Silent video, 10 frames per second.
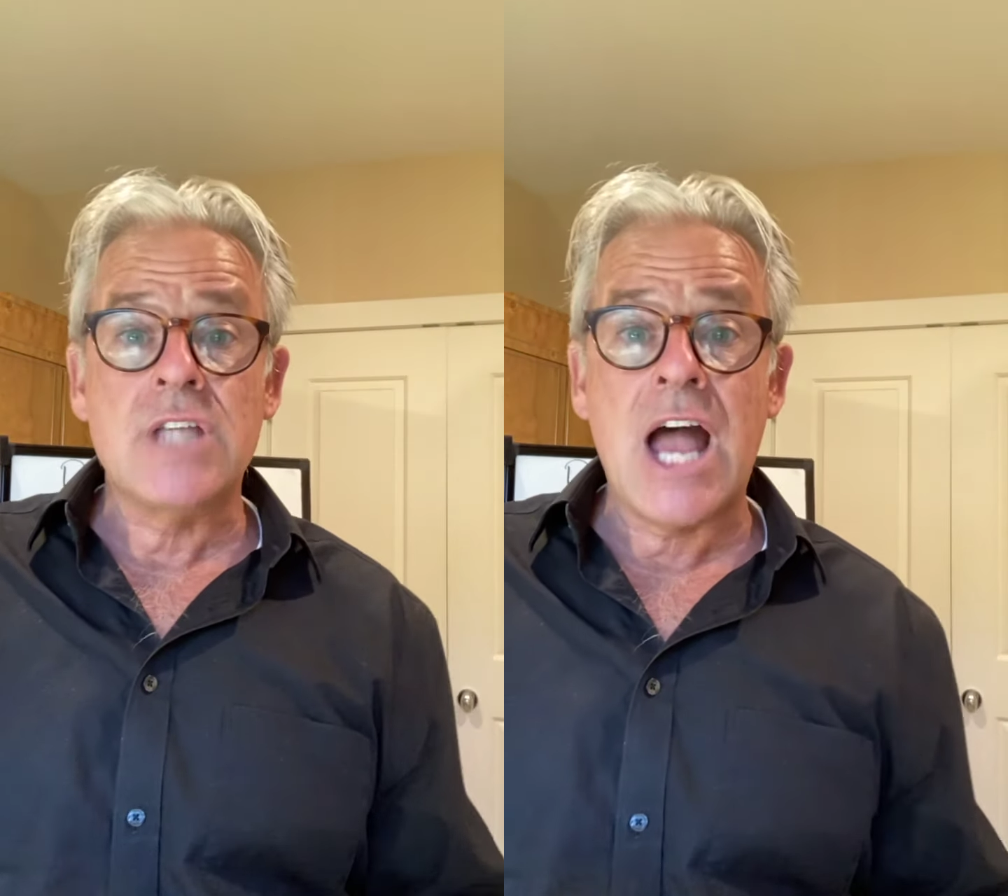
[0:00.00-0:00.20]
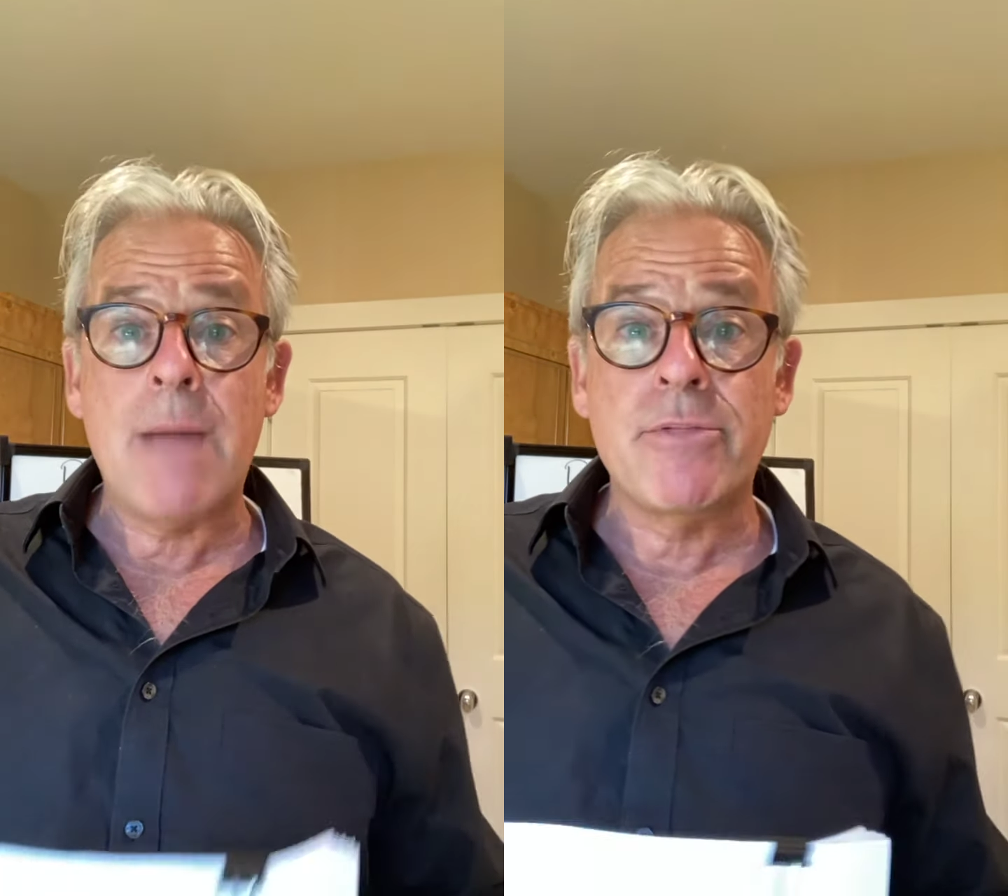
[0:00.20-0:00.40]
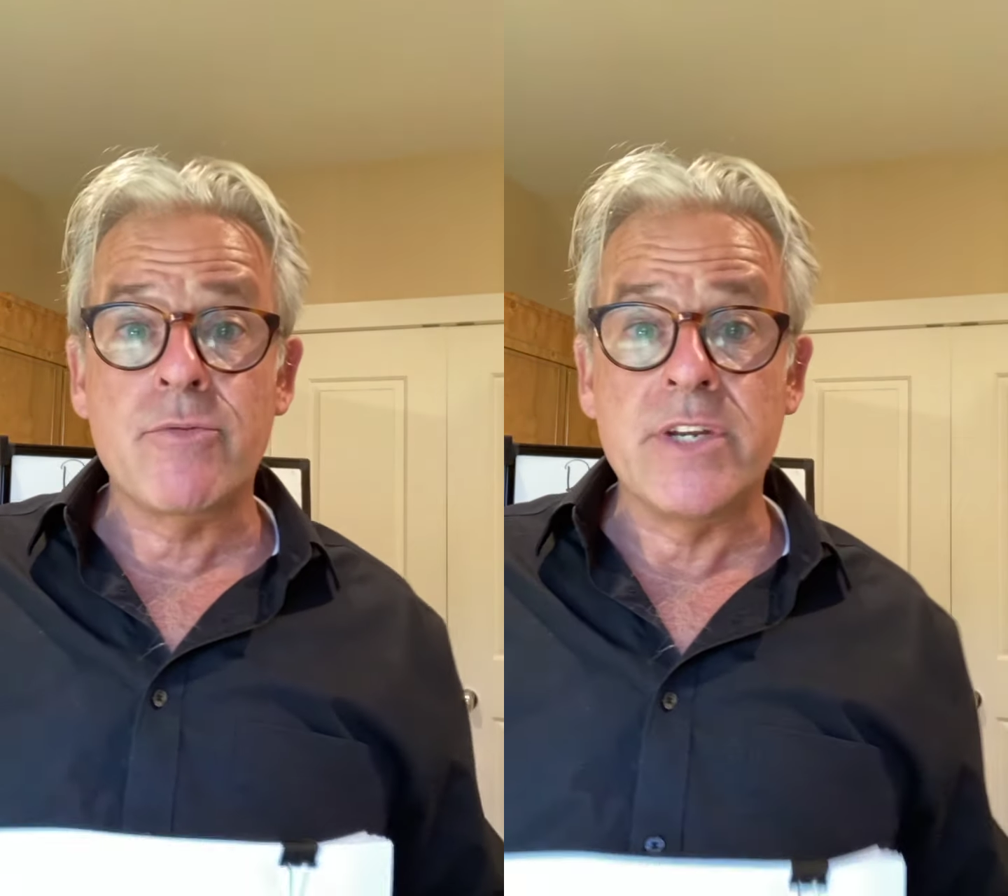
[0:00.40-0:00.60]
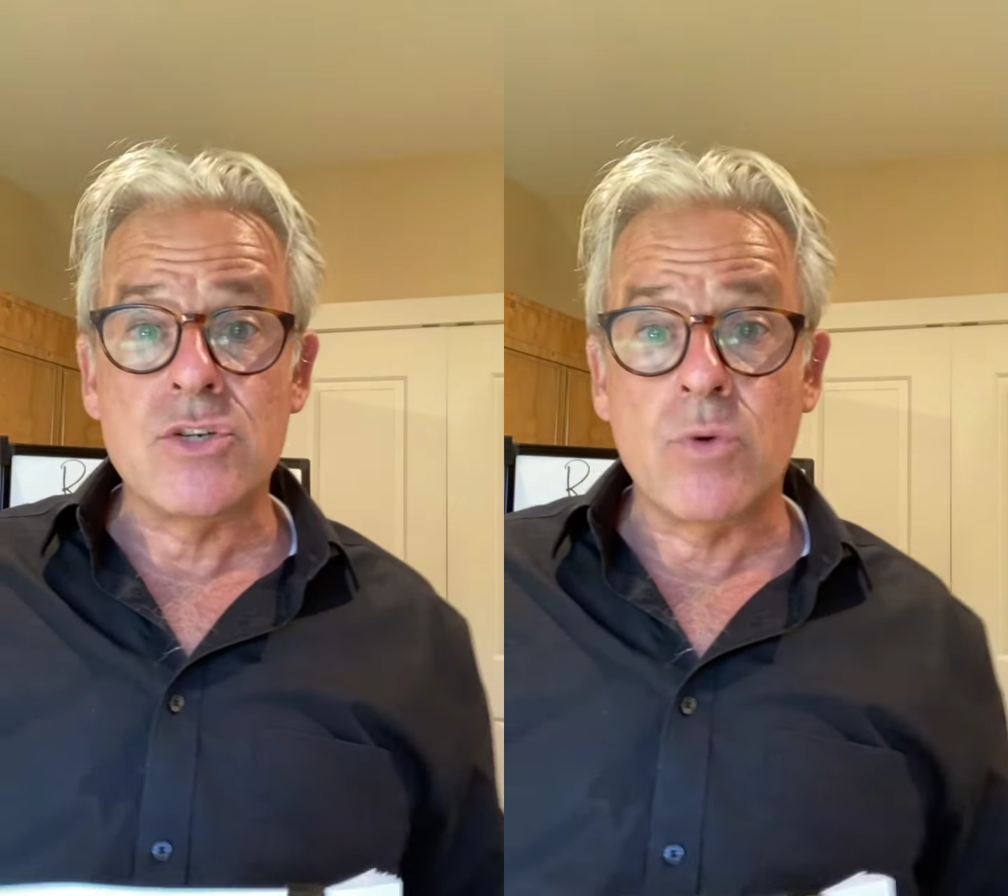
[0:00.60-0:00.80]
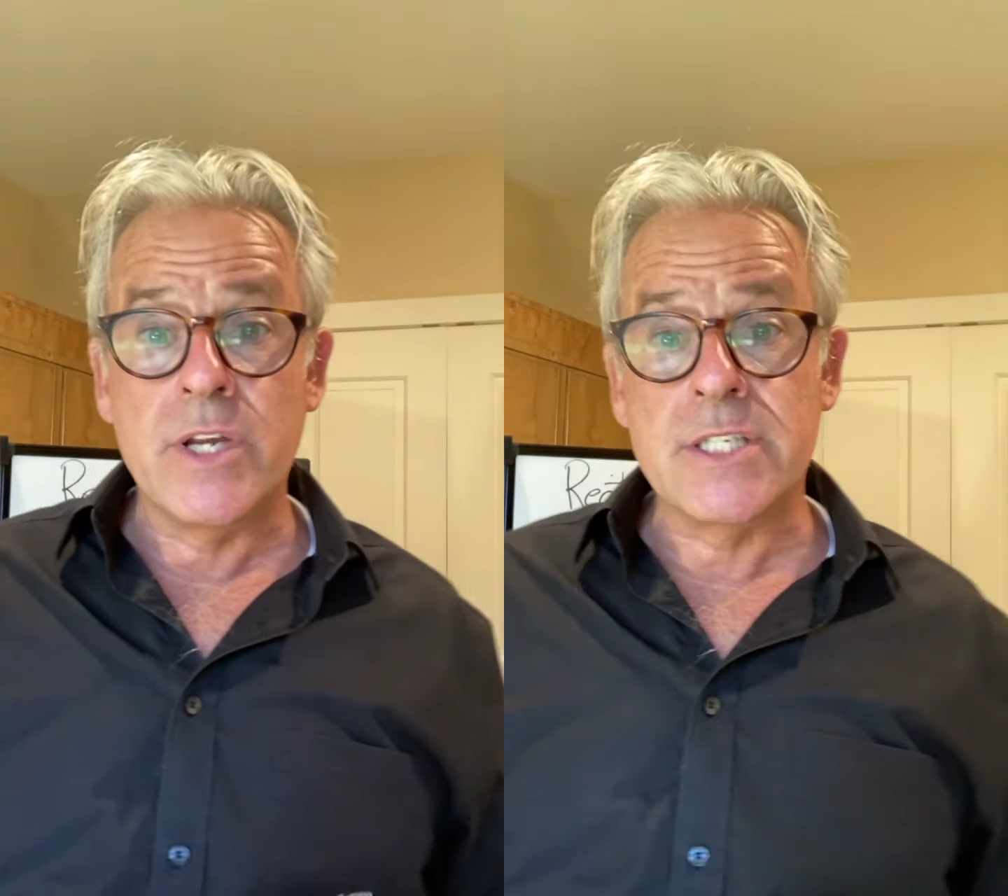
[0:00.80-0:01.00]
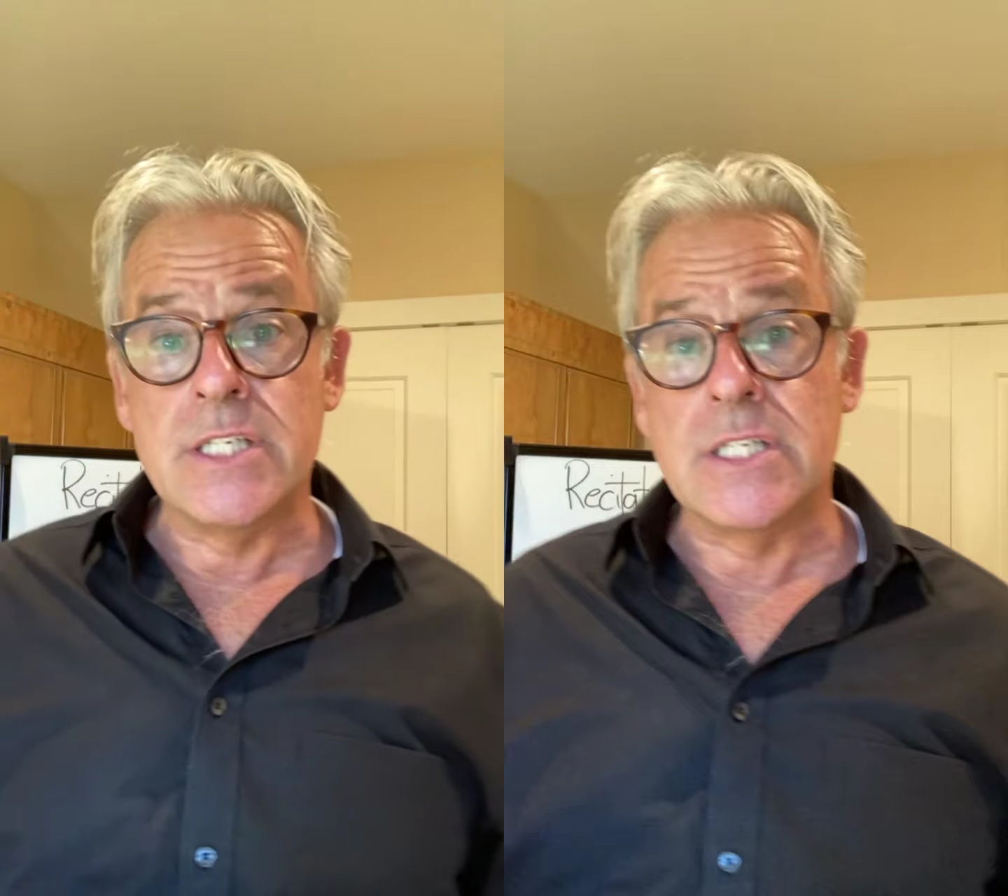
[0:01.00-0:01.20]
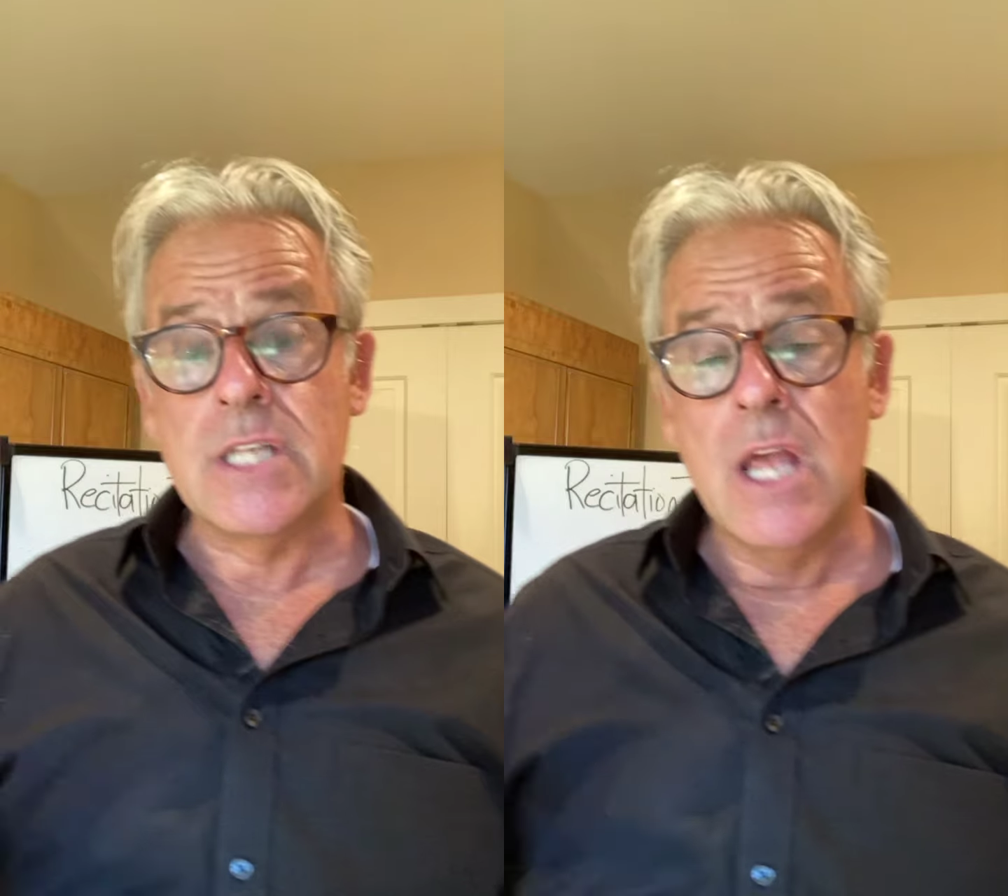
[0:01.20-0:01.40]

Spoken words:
top 3 choices